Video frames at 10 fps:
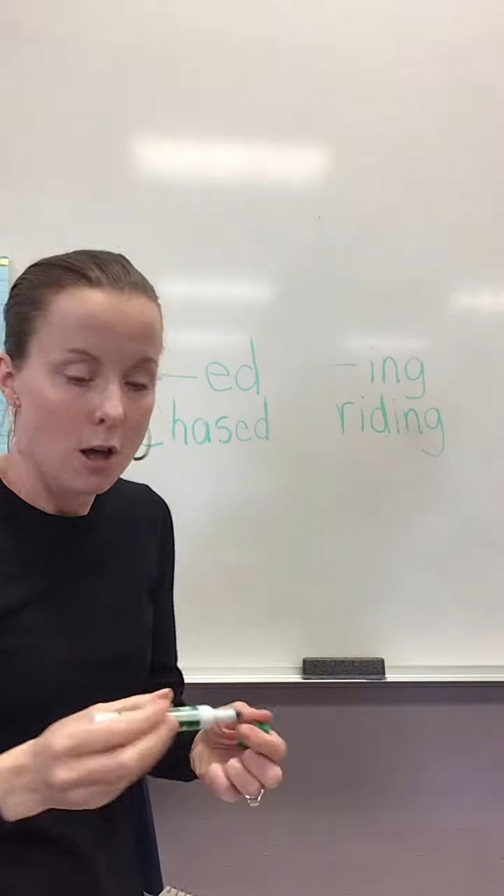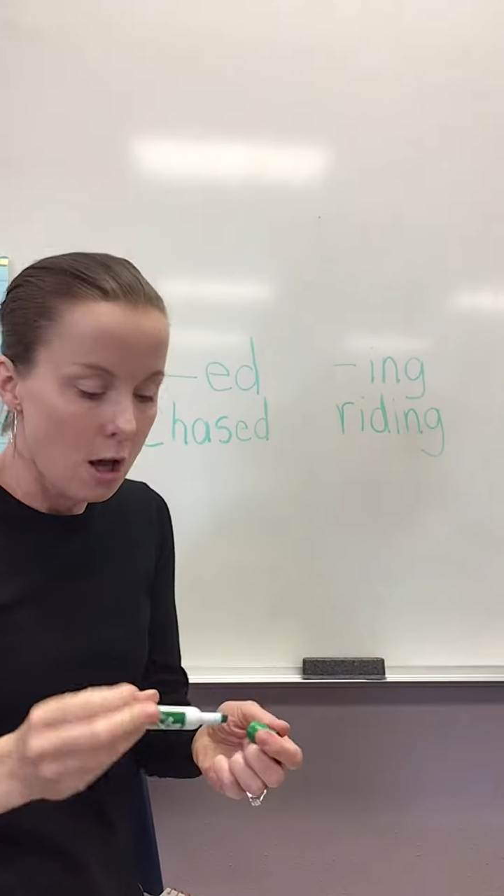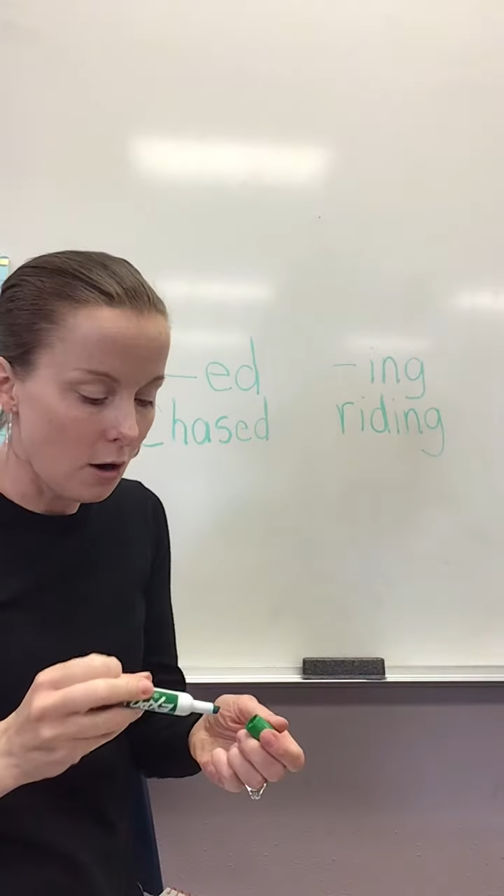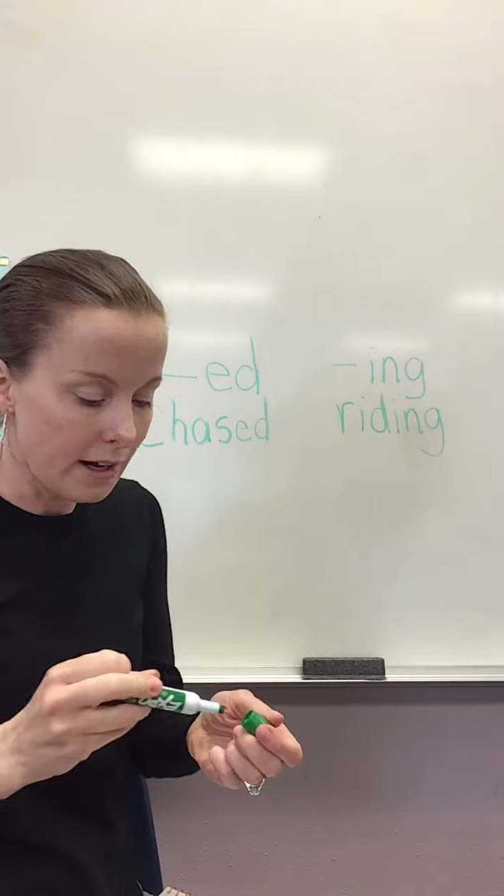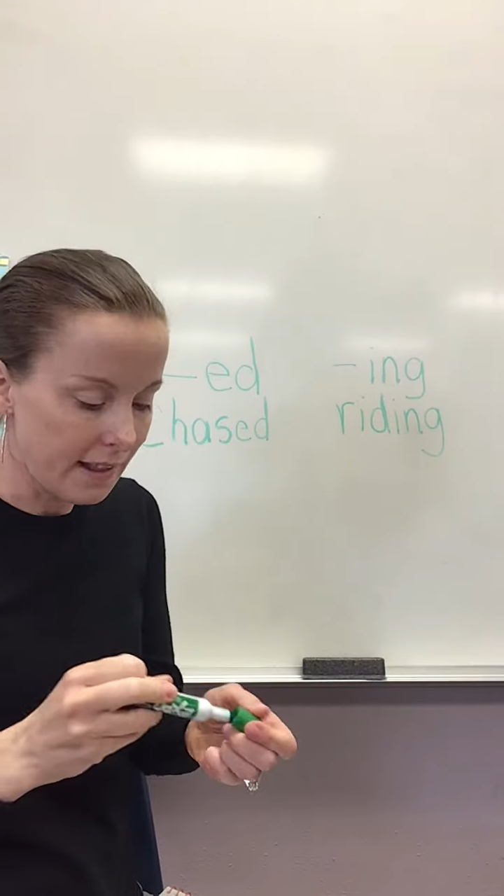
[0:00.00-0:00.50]

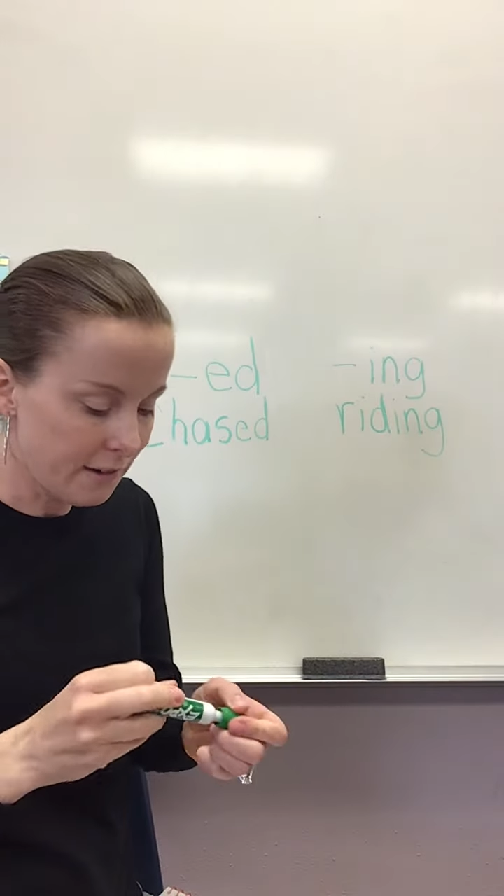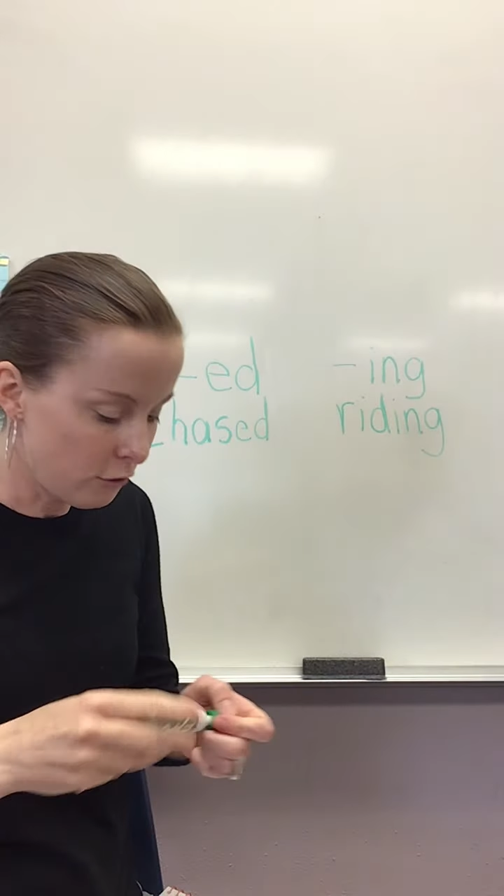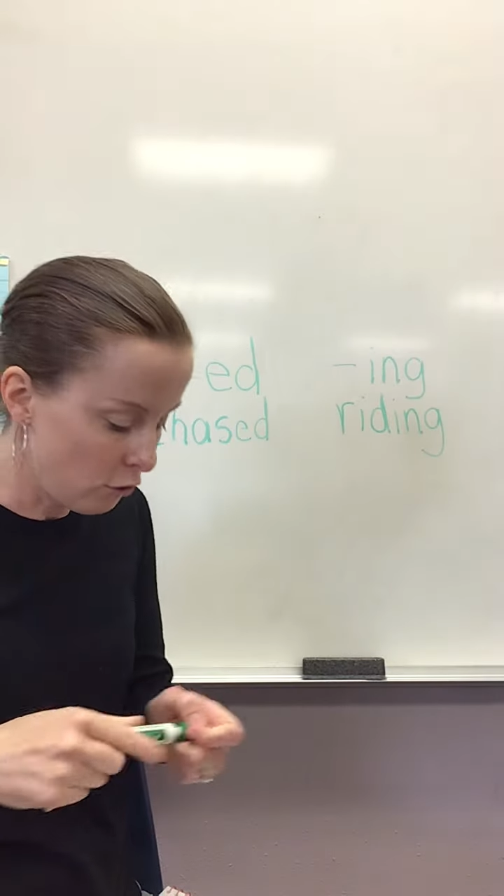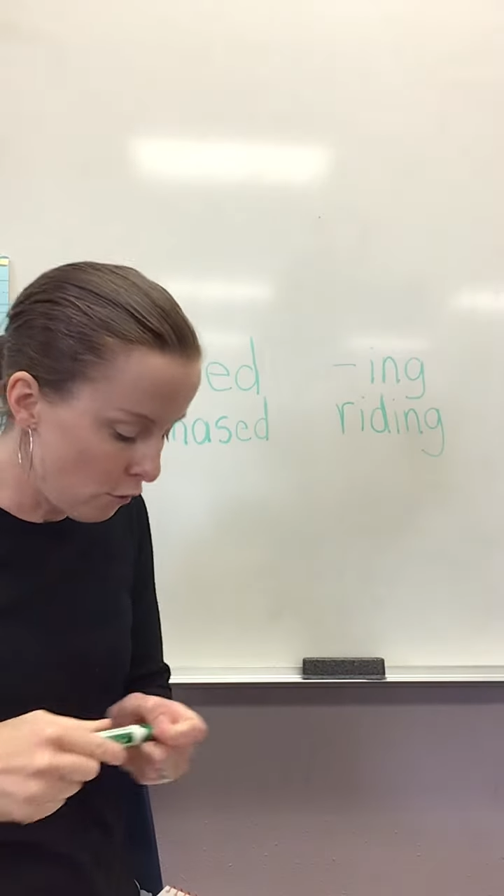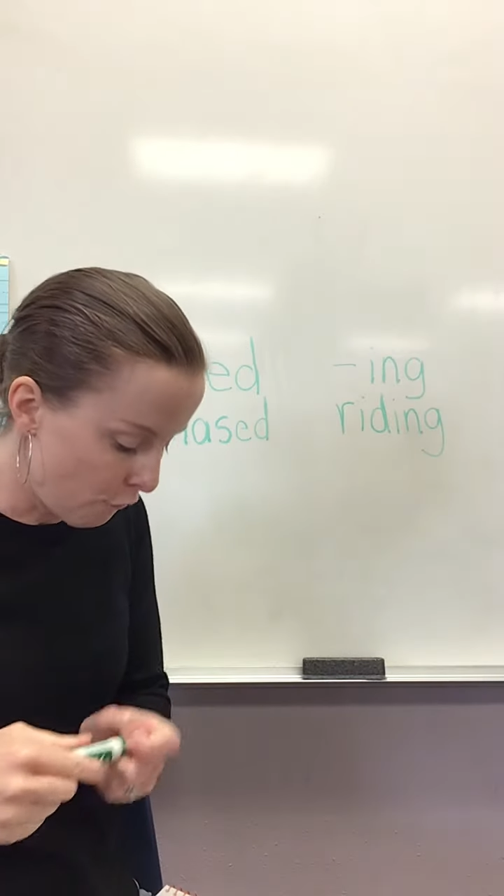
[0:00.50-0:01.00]
All right, let's
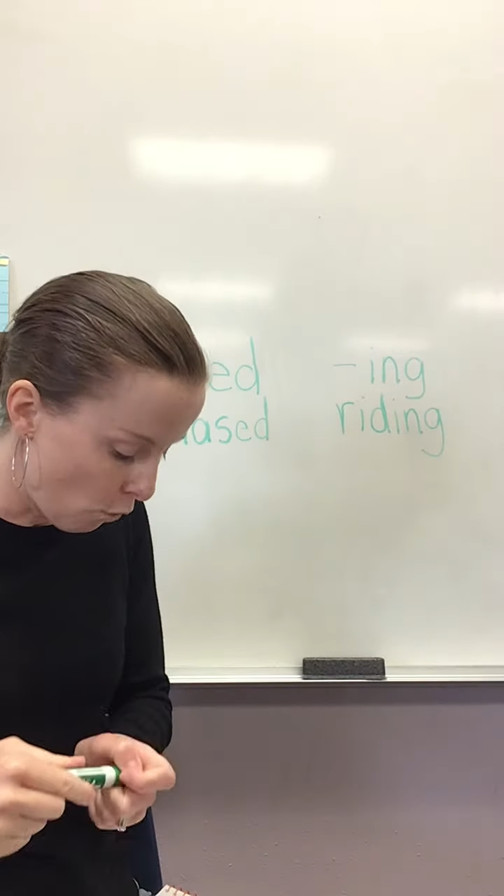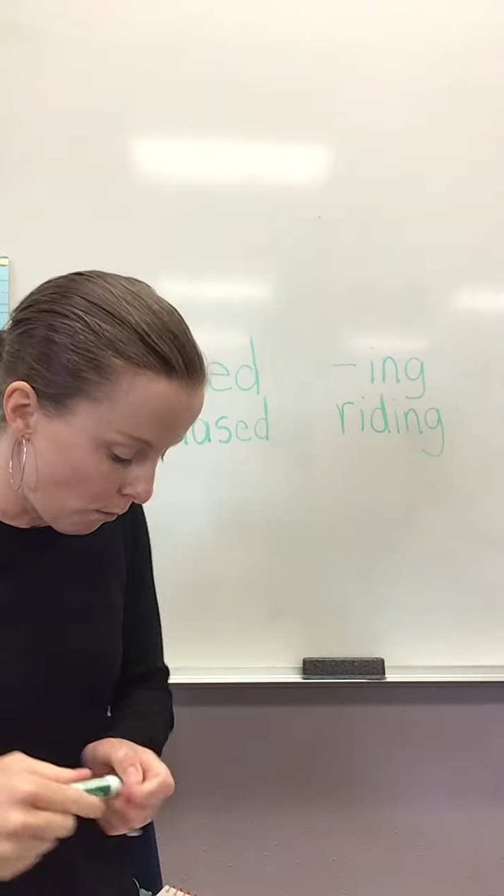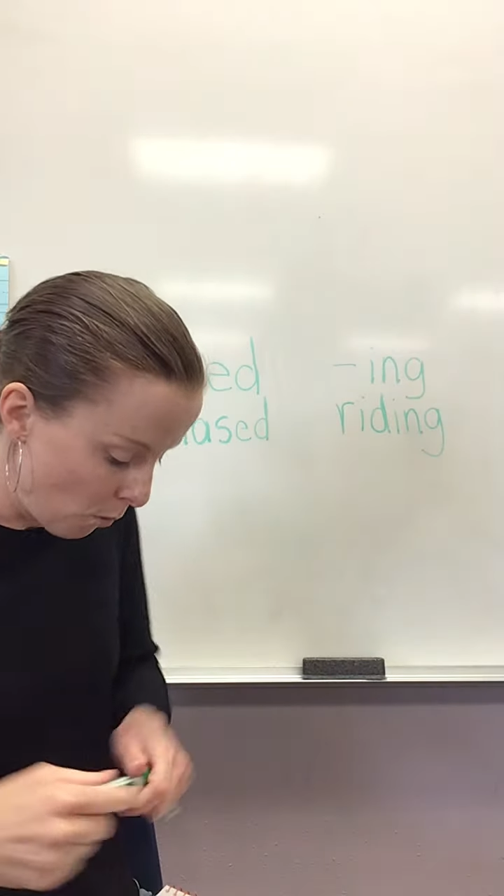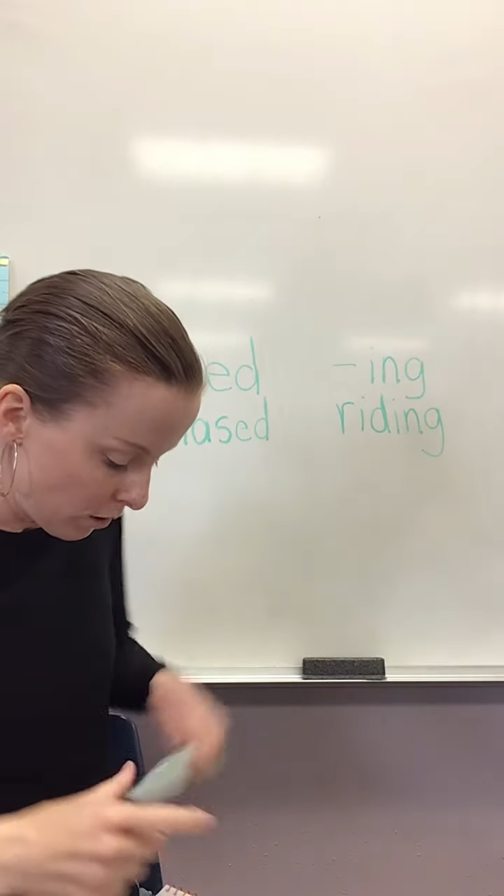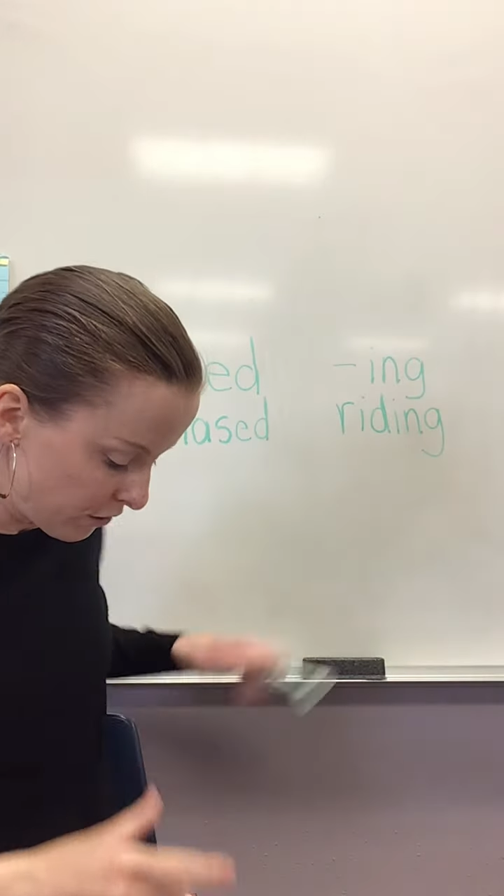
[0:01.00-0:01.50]
do 4
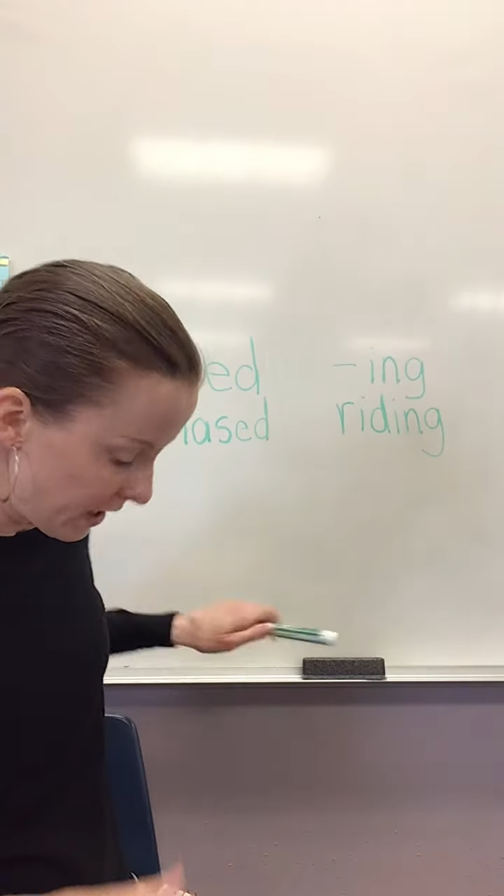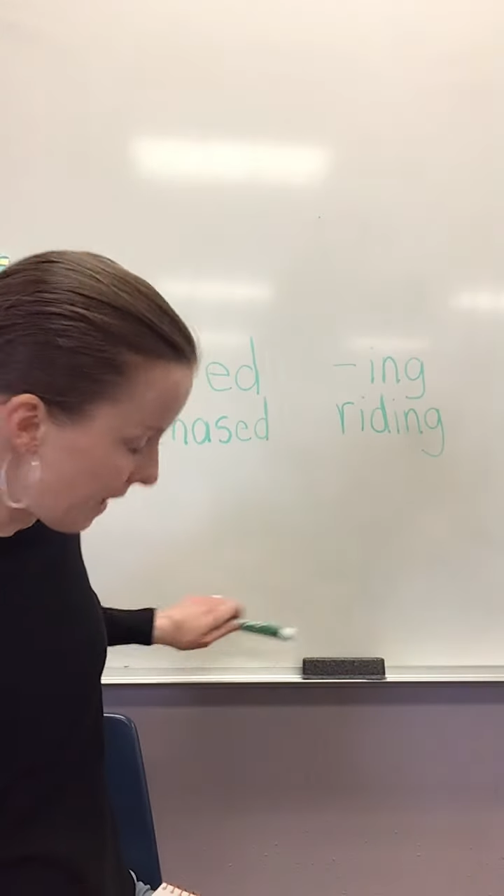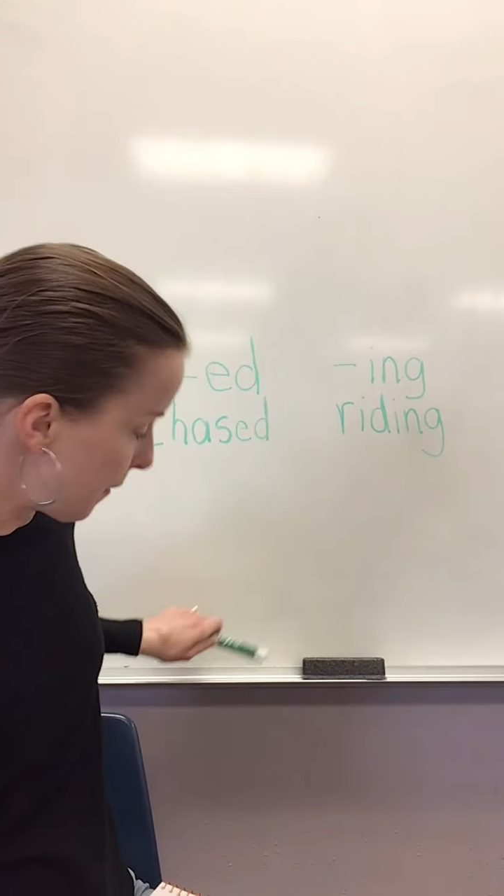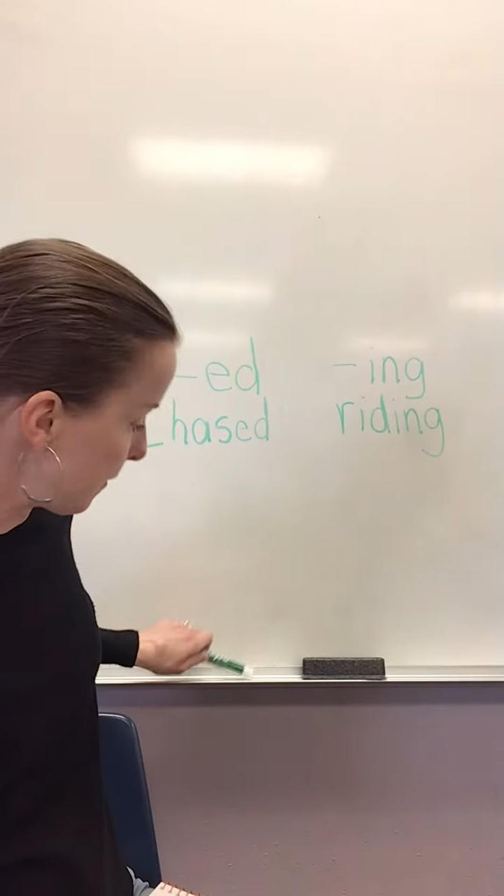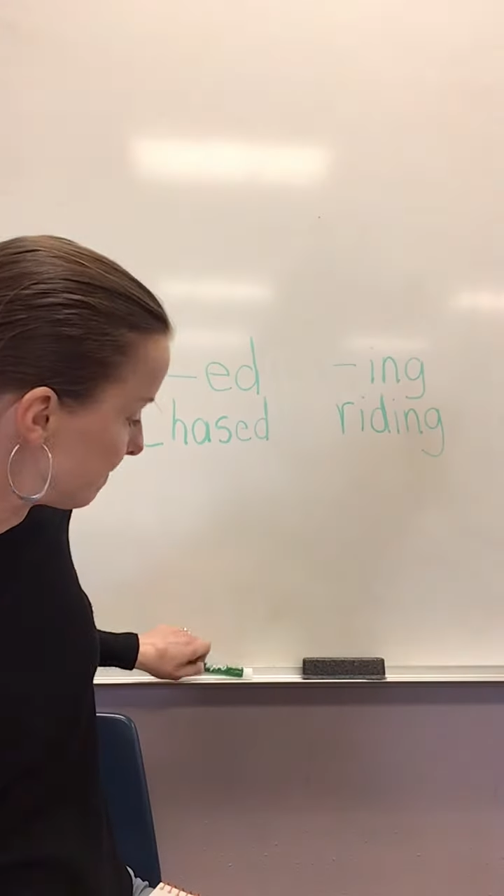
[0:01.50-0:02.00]
more together.